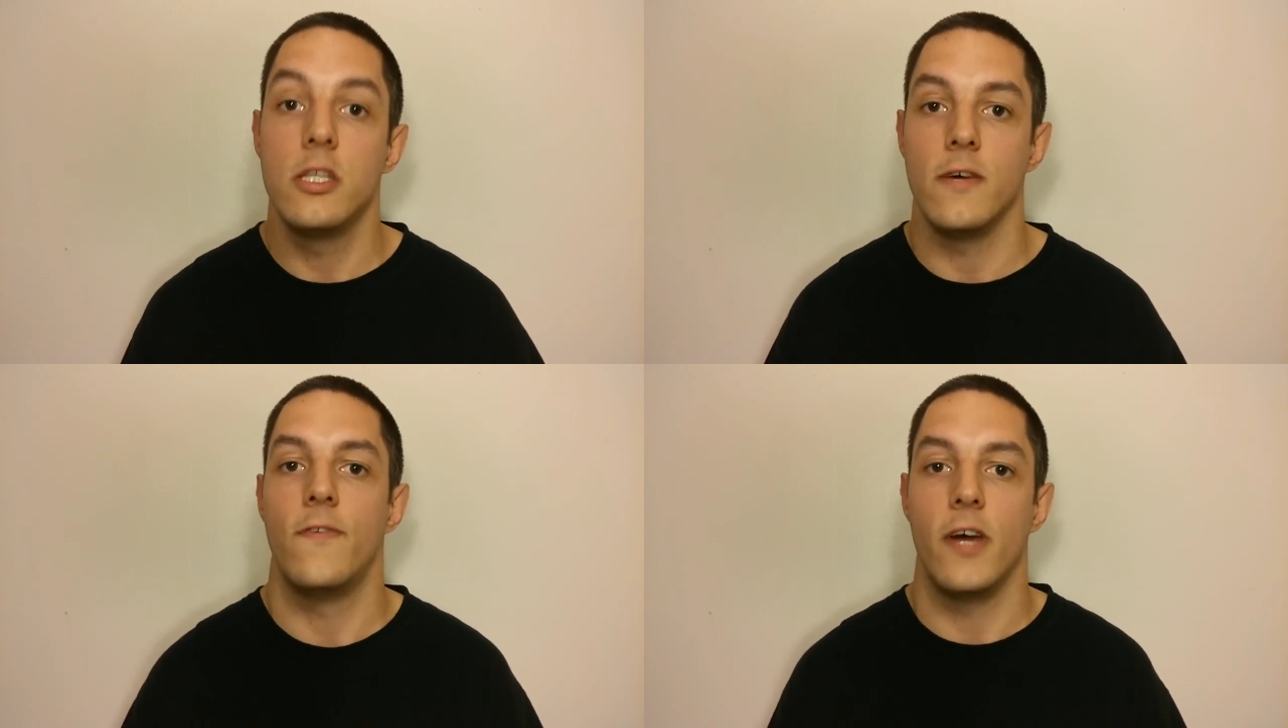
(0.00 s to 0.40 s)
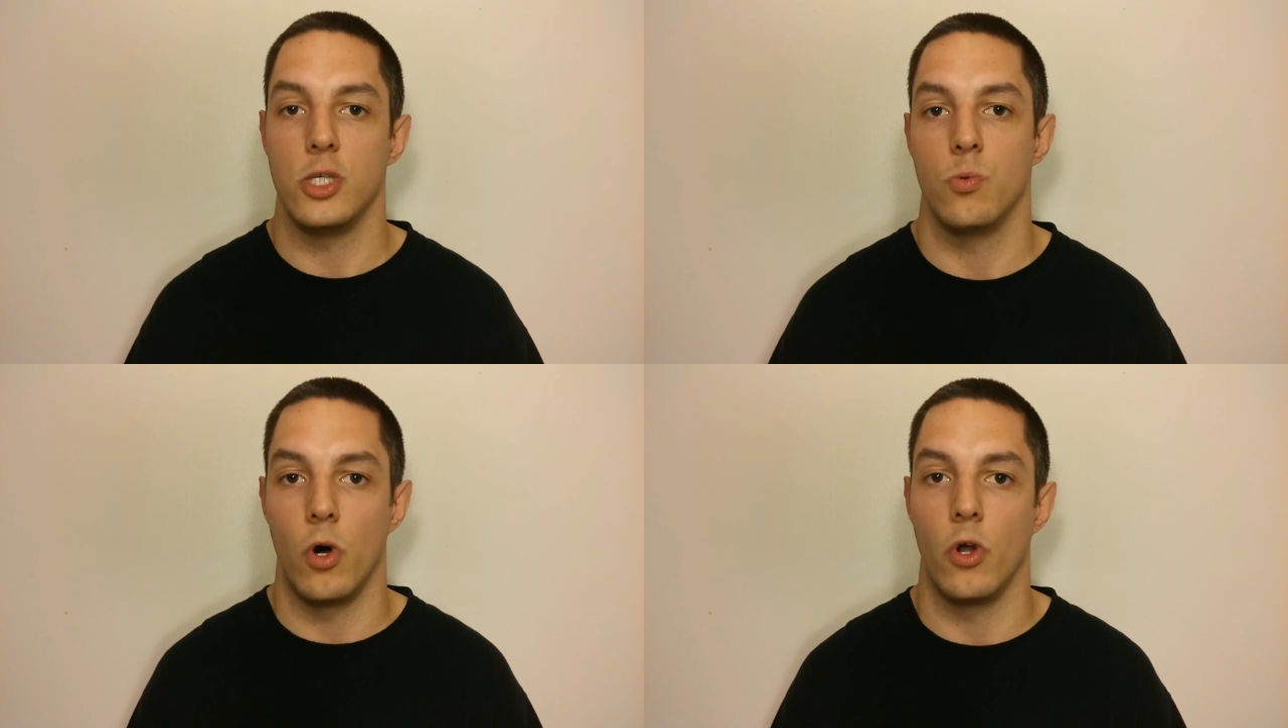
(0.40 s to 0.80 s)
to
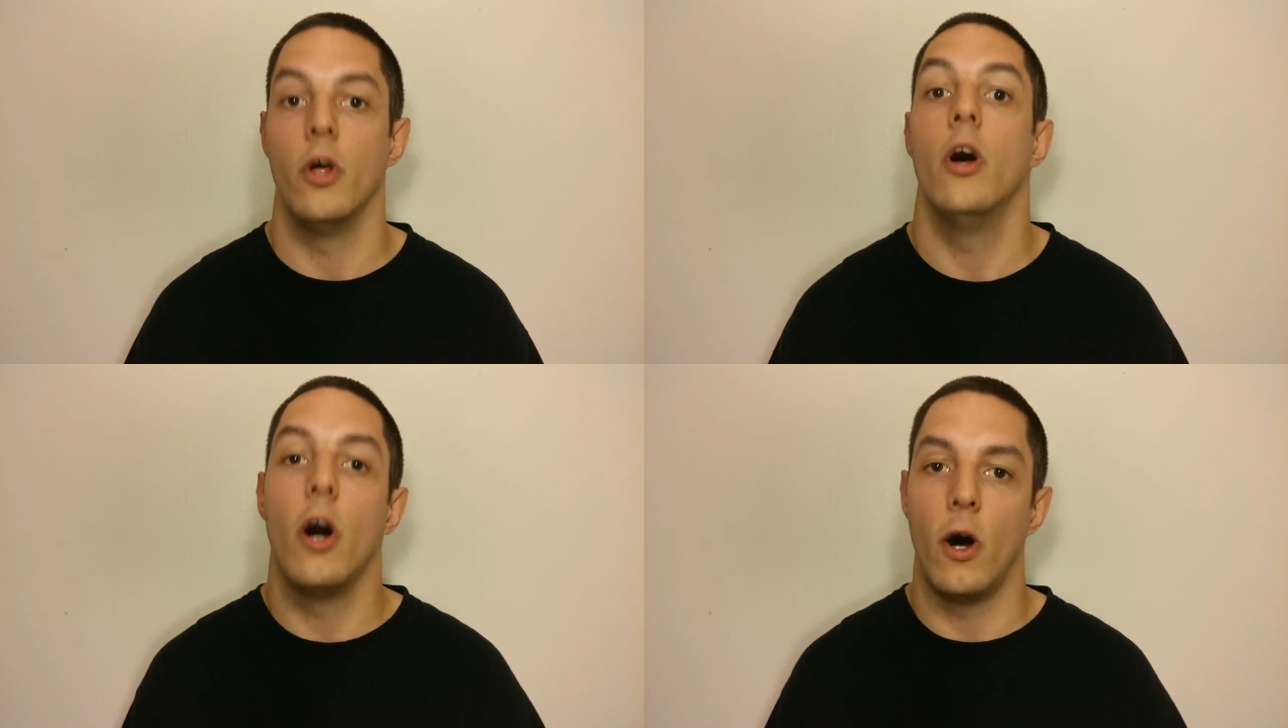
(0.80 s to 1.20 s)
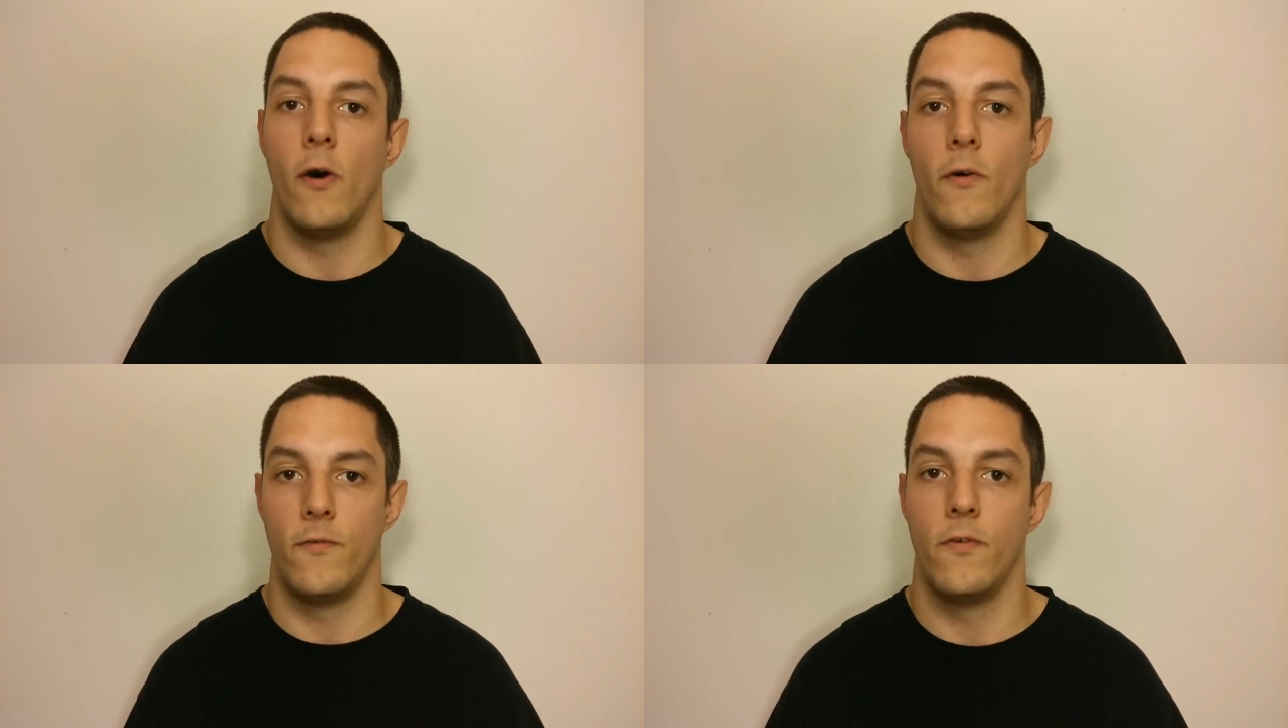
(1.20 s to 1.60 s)
phase one
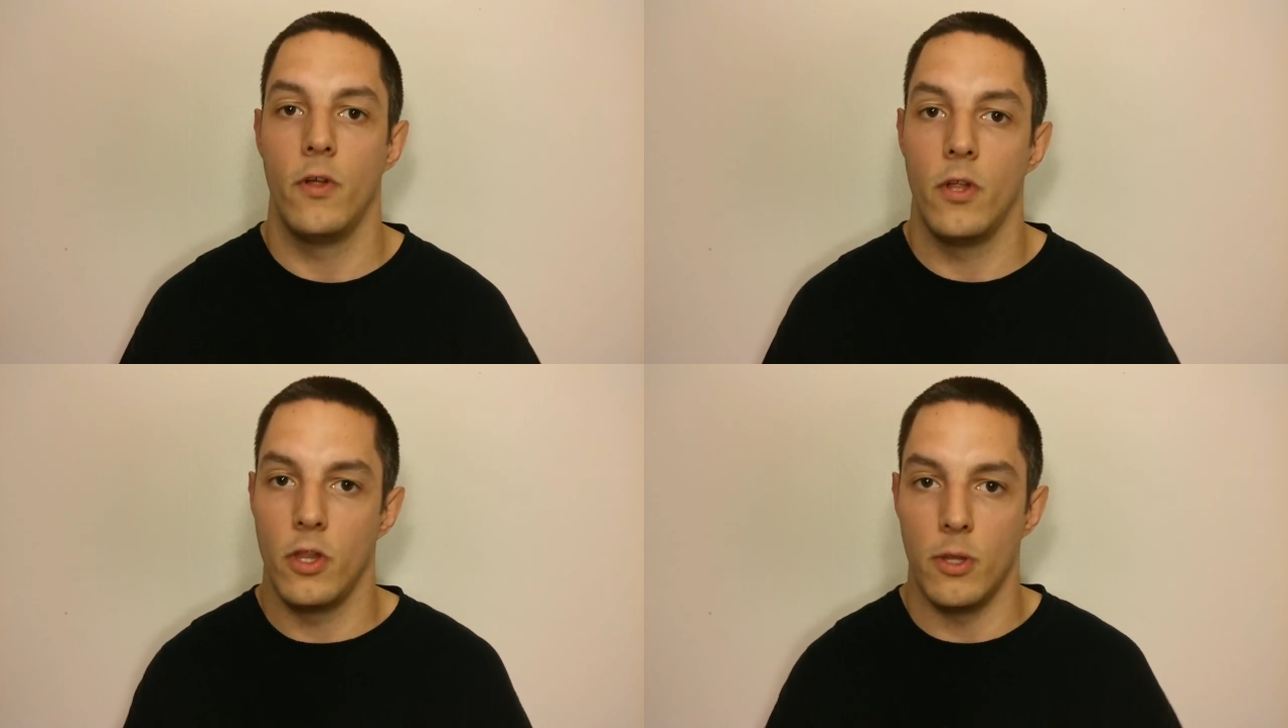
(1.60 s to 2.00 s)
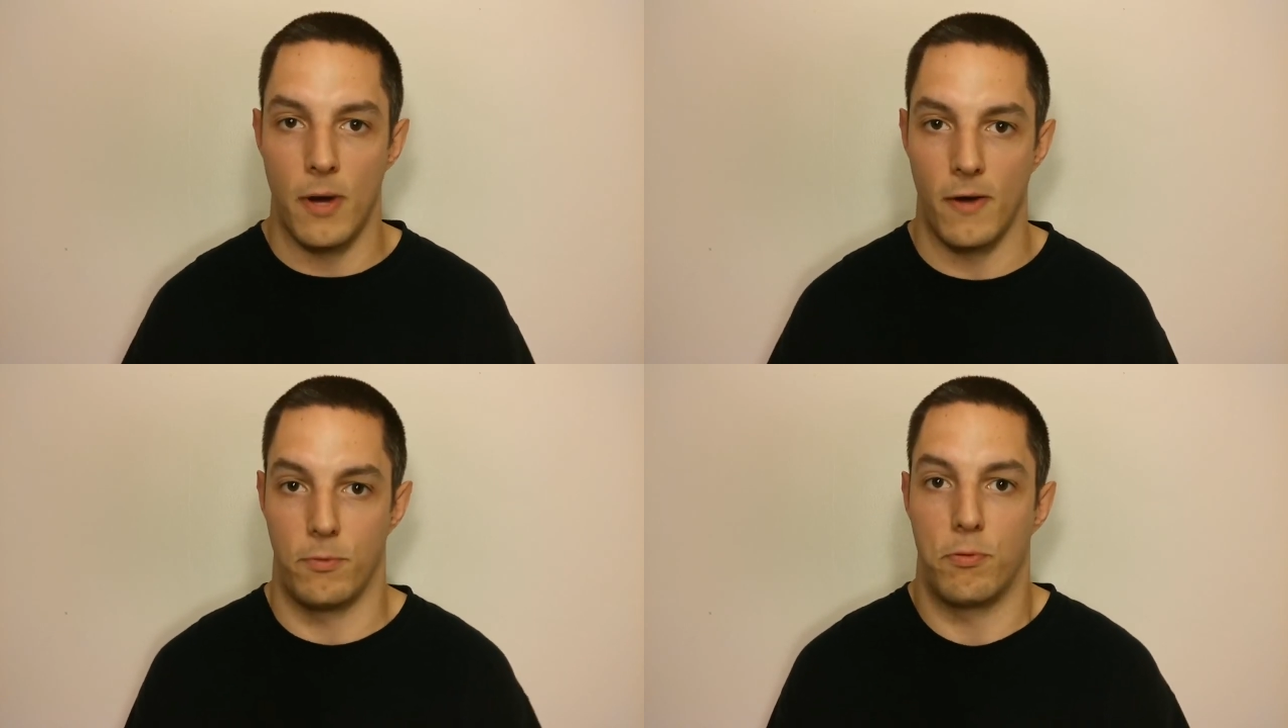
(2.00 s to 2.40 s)
of
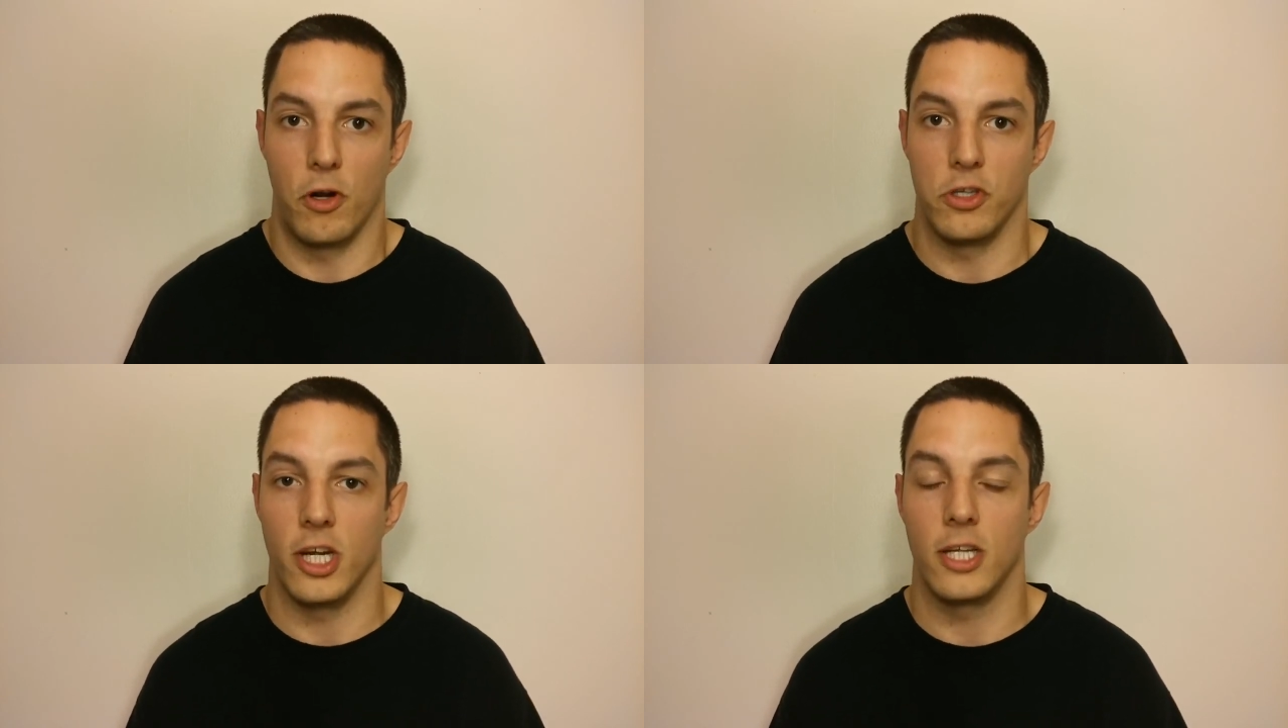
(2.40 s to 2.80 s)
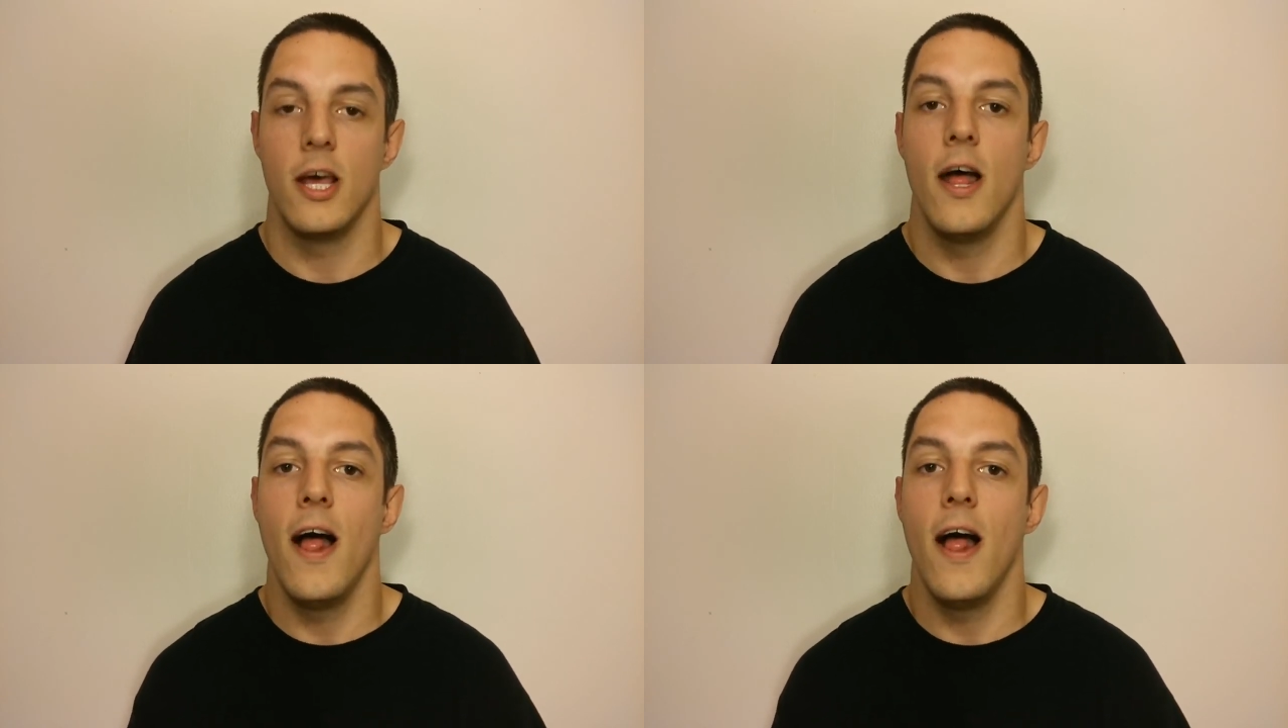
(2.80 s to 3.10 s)
the Marvel project.